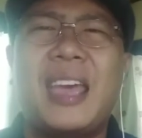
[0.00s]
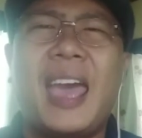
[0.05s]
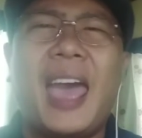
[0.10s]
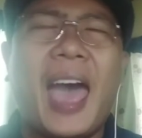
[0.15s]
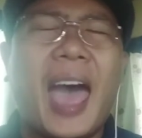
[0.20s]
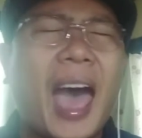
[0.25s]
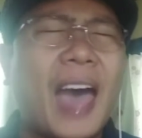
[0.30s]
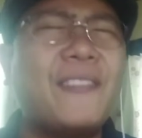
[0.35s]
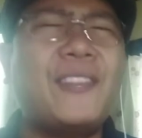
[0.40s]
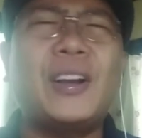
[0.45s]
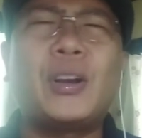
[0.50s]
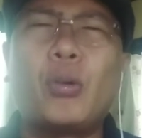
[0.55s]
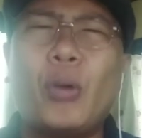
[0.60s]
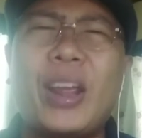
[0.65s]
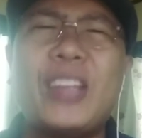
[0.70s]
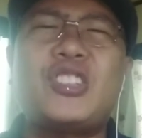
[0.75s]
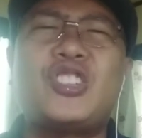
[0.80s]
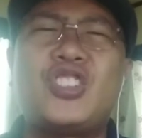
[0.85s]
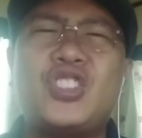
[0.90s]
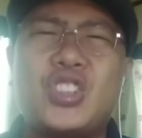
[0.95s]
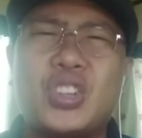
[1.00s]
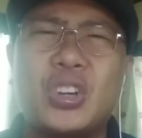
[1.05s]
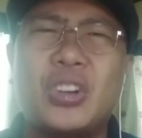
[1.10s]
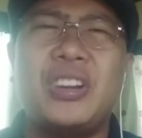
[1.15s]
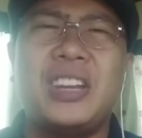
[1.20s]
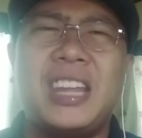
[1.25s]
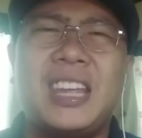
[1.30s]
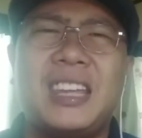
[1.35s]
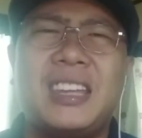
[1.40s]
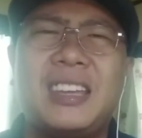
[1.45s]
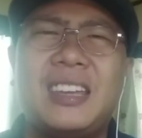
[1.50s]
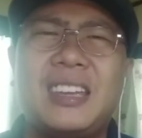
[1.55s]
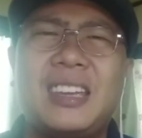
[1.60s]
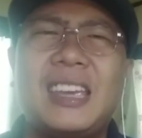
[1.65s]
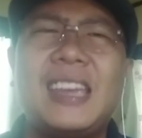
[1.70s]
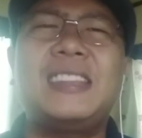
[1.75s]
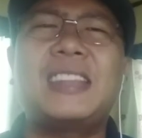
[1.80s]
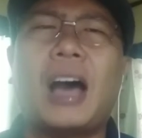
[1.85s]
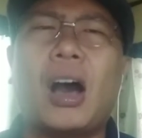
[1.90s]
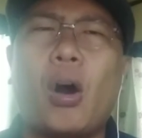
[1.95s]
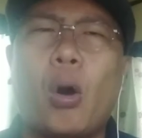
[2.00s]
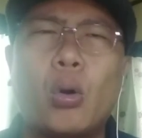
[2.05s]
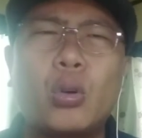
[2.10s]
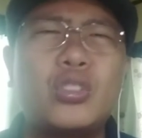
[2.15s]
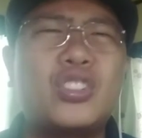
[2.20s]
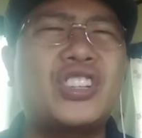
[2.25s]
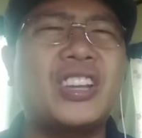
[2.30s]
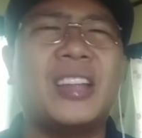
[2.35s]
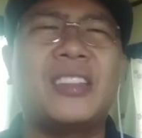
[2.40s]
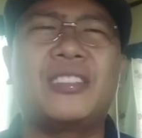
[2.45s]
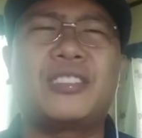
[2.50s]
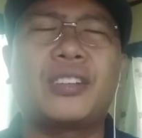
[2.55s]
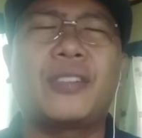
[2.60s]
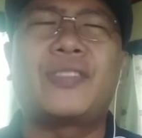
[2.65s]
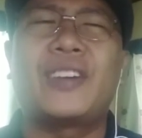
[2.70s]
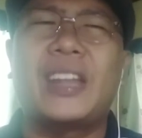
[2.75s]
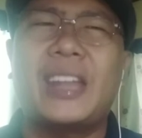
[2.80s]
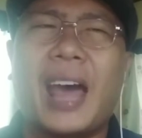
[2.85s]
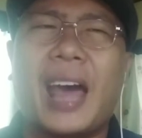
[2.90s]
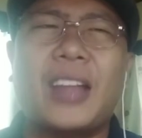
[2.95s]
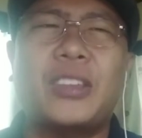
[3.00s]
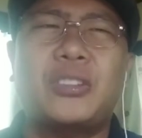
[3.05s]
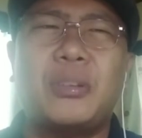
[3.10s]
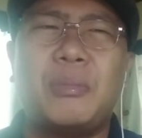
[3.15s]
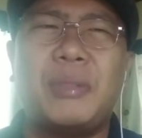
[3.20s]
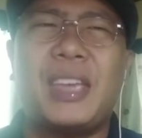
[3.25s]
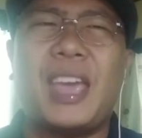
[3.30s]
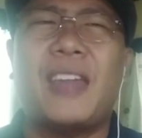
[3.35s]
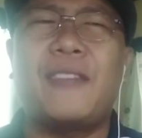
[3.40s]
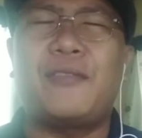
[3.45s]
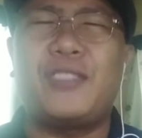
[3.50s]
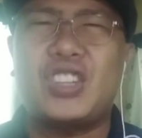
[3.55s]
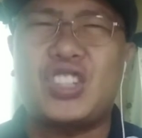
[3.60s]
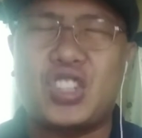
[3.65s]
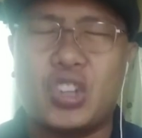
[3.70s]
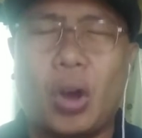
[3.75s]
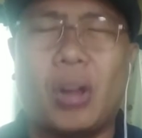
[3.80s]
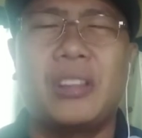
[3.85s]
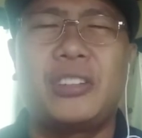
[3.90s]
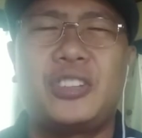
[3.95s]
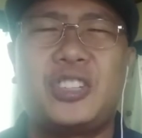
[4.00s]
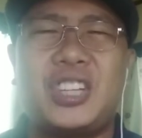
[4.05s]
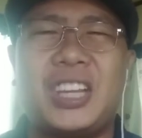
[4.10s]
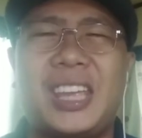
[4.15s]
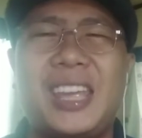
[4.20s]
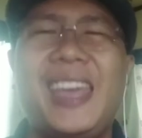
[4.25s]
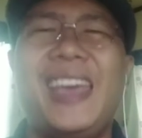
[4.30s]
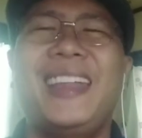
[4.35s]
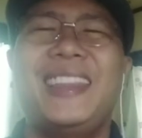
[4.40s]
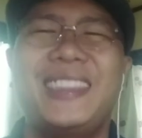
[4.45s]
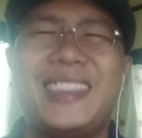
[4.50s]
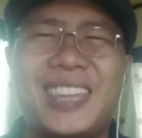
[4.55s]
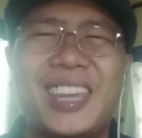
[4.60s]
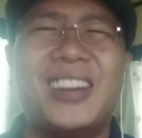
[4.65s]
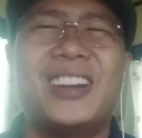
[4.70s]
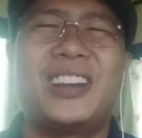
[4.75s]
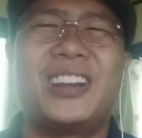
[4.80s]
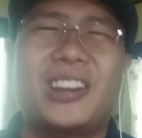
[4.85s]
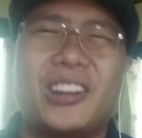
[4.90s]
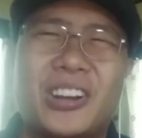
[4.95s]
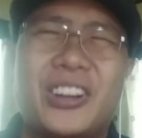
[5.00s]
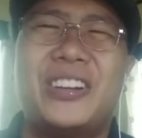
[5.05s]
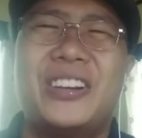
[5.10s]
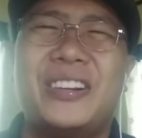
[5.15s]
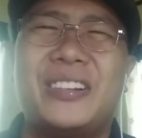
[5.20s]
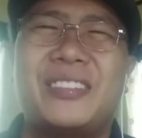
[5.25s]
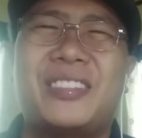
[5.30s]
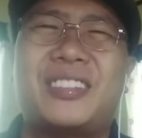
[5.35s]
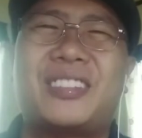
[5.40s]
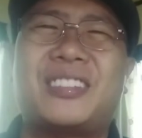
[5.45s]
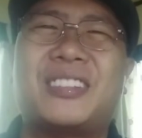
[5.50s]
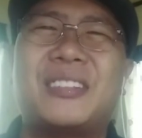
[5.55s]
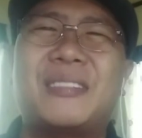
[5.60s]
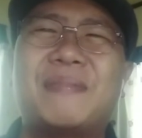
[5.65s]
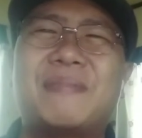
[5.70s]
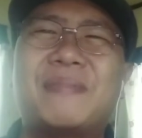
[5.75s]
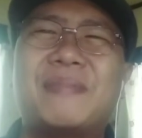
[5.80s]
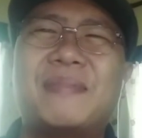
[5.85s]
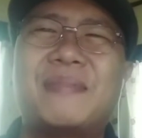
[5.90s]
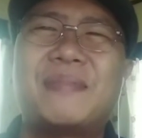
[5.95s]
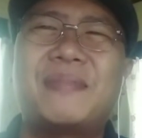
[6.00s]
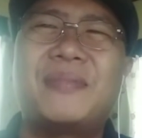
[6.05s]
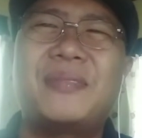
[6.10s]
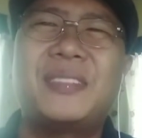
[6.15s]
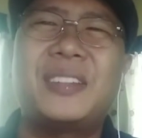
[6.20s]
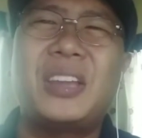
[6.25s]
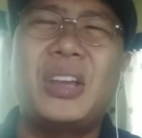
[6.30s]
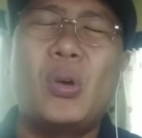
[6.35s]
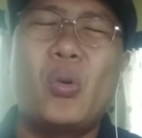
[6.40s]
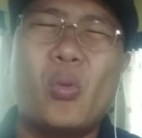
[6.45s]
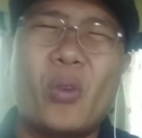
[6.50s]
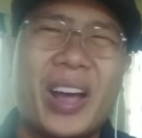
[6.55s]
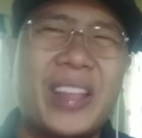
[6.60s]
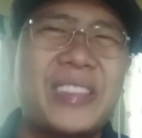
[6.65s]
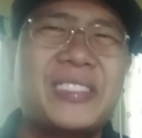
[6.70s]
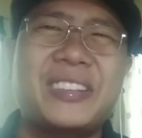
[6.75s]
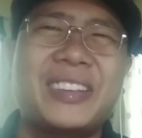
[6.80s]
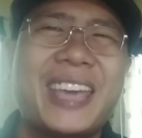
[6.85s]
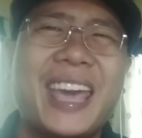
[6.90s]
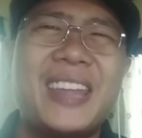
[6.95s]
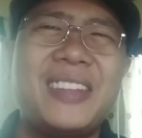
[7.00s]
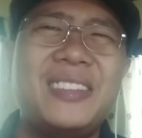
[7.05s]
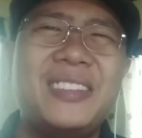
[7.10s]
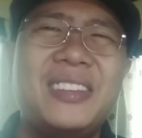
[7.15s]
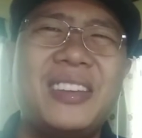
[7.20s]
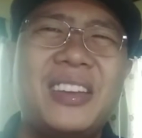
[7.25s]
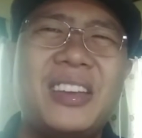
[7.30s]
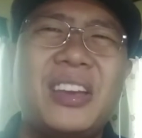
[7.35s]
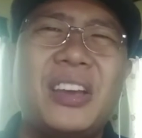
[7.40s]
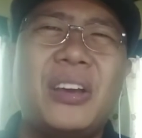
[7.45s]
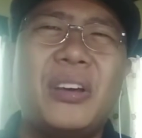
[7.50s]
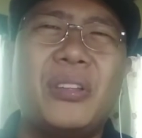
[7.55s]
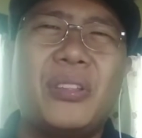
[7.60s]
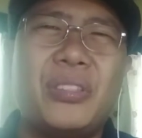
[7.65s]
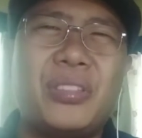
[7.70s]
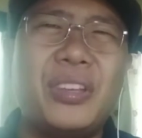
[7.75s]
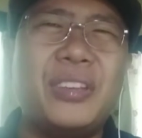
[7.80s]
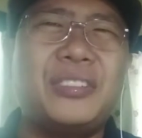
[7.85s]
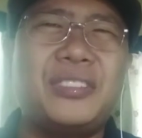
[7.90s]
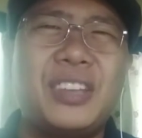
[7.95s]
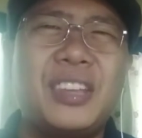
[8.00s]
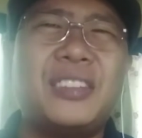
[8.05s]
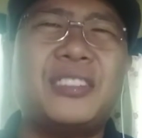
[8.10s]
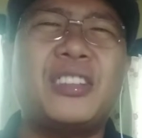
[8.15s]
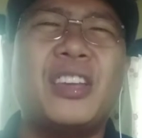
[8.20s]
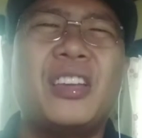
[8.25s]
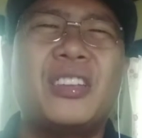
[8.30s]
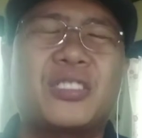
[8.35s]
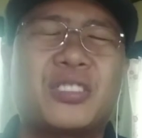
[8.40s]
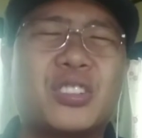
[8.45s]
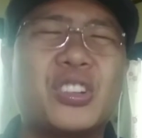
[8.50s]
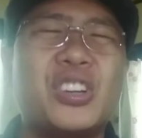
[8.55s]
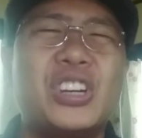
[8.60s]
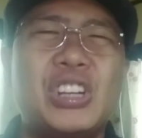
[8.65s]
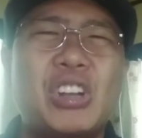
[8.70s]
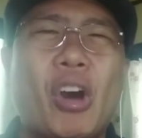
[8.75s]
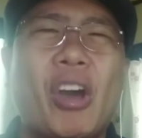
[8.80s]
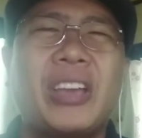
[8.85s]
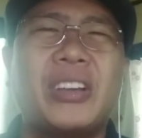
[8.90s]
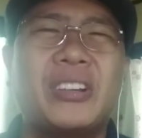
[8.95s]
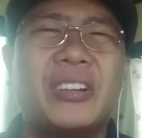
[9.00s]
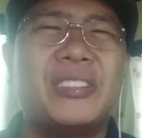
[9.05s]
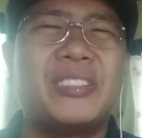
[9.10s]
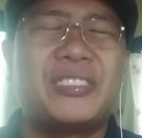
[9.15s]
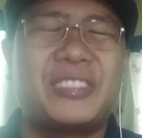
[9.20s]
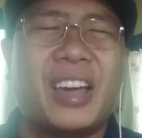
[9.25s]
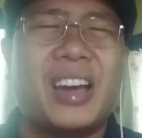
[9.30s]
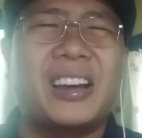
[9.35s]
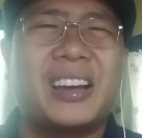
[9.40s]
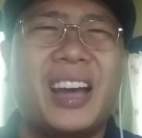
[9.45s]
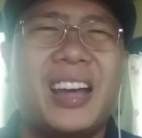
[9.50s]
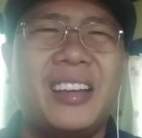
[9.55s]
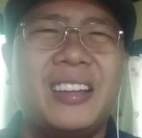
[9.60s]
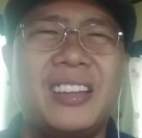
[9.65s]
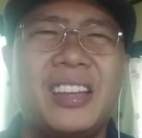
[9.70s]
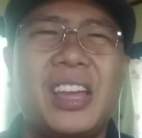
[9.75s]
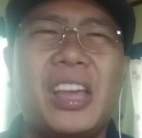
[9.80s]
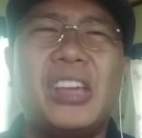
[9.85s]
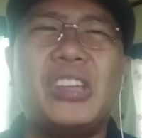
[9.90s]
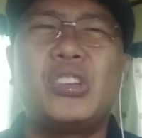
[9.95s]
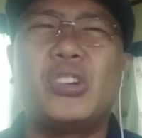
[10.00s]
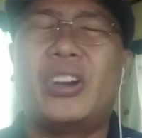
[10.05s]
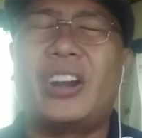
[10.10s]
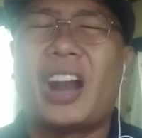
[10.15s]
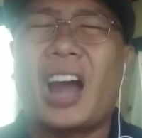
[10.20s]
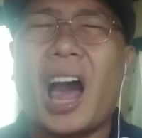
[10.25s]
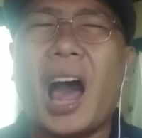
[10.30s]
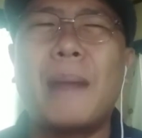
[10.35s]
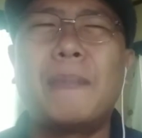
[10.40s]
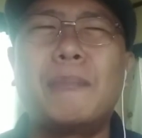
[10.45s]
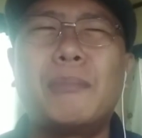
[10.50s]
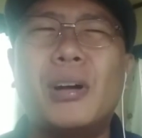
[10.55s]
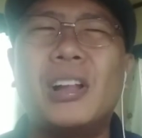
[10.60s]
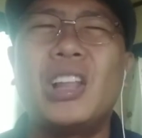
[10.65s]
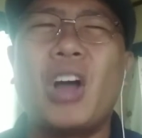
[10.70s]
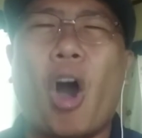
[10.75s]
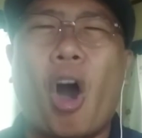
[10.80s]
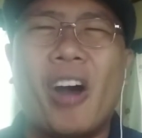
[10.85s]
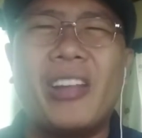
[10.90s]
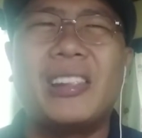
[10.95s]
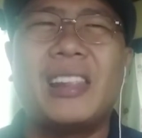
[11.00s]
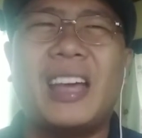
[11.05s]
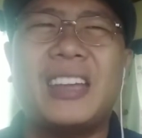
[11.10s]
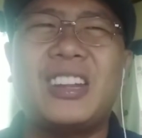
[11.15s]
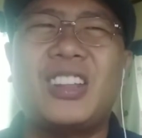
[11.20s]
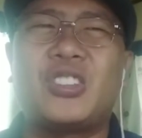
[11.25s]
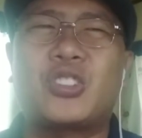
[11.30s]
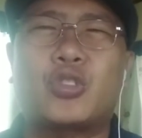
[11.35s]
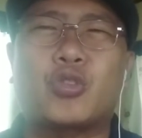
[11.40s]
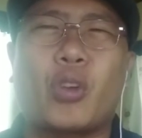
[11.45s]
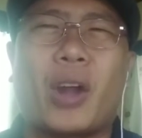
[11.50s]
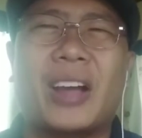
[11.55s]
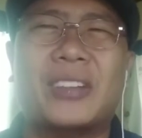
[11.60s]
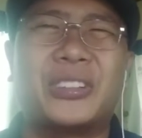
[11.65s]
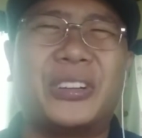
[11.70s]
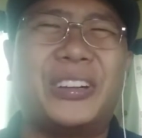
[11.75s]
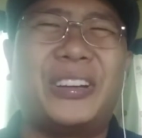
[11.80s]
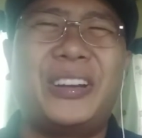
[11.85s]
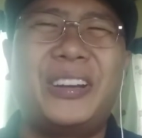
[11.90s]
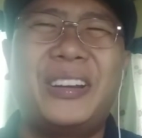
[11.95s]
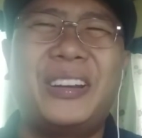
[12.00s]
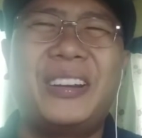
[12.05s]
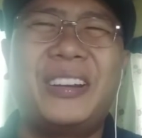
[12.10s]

Have a great journey in the oceans of anatomy and physiology, dear learners. Once again, this is Sir Noy Gonzaga, your humble online instructor.